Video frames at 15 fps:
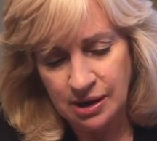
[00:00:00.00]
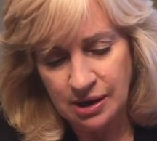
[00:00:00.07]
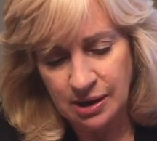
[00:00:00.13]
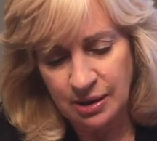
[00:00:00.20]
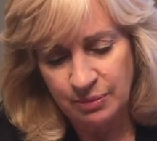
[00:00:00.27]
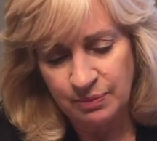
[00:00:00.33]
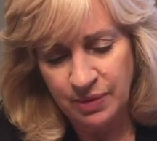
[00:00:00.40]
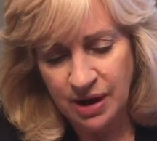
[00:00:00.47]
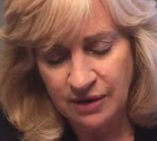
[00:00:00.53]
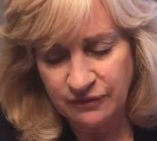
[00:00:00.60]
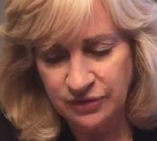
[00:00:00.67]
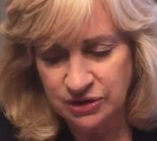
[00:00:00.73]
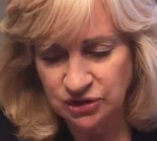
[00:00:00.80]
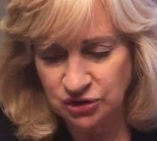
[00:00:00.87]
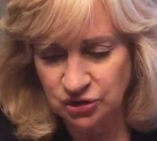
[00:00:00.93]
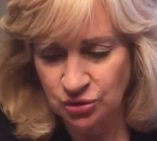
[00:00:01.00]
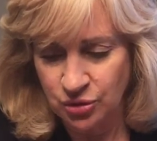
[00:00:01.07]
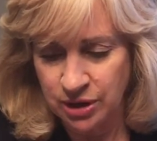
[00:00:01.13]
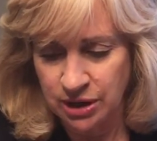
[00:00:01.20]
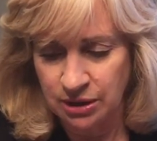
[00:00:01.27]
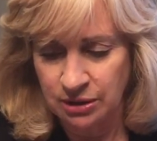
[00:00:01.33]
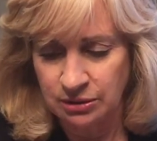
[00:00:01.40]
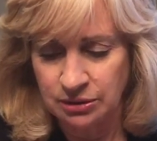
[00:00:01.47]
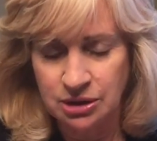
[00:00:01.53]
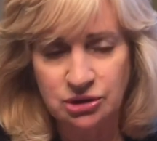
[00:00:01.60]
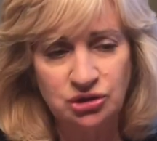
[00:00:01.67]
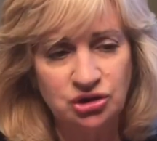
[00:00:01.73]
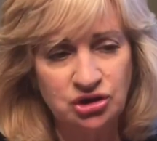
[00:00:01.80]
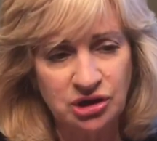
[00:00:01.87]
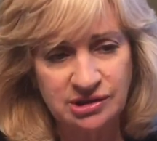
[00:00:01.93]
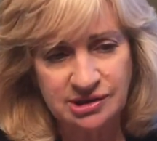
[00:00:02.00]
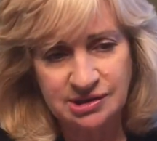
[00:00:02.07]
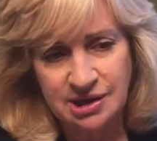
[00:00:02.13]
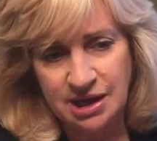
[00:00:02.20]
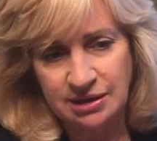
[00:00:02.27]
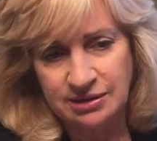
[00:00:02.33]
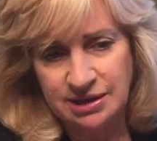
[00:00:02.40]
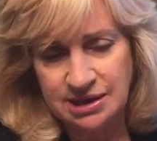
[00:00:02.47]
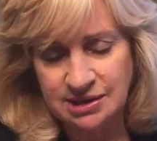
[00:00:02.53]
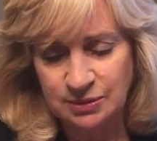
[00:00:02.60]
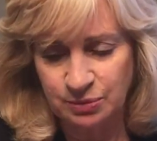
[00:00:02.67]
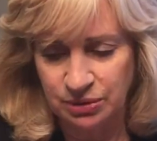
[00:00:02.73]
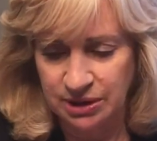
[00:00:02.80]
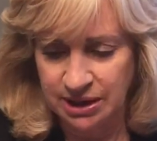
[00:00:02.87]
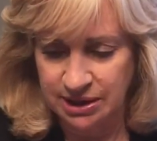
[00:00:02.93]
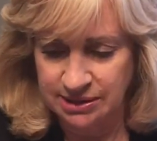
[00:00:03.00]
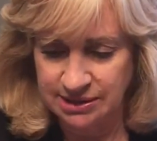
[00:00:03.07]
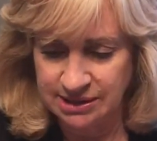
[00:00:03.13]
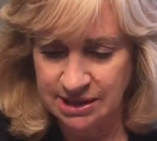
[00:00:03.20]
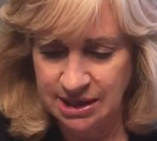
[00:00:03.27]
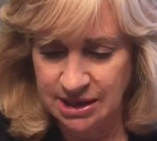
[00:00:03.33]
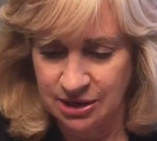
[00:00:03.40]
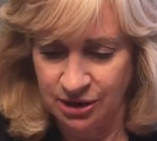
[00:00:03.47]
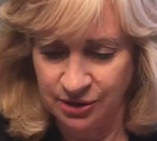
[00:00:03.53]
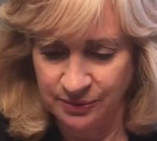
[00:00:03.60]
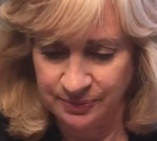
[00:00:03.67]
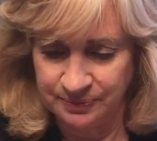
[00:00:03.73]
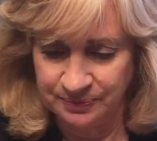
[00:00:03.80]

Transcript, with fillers: above the soil, just like these plants here.